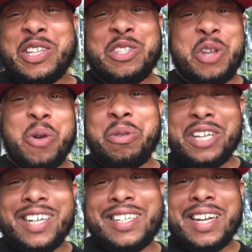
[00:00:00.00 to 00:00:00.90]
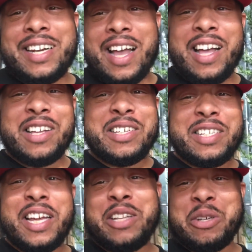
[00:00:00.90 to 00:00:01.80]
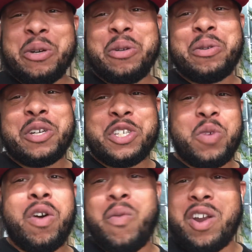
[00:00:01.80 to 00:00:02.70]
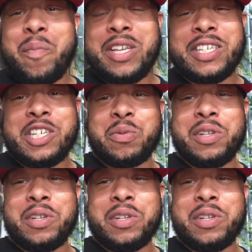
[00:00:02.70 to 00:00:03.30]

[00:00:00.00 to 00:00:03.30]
Don't touch that dial. Stay tuned because you won't want to miss this one.